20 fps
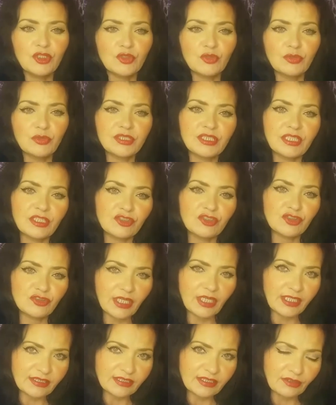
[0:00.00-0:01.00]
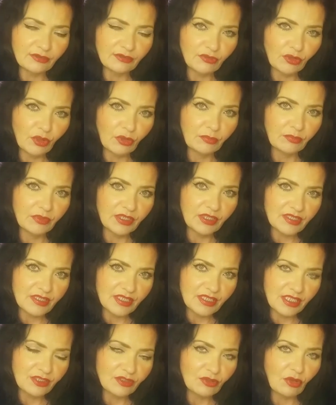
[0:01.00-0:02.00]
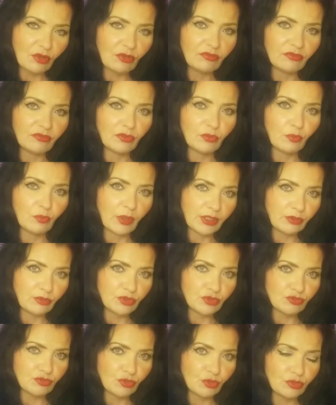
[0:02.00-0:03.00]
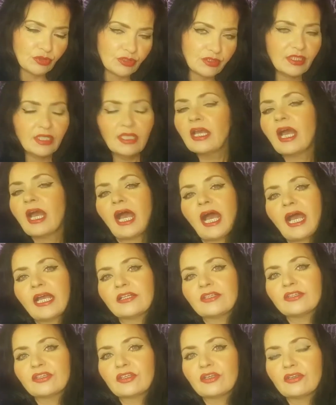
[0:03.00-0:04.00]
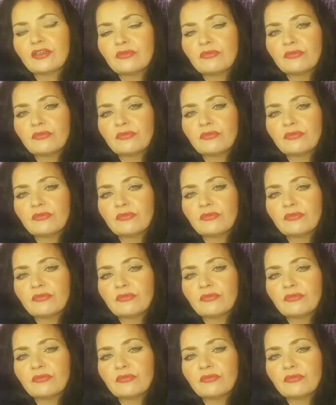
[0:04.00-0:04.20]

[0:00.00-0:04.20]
So it's extracted from the seed of the wild rose and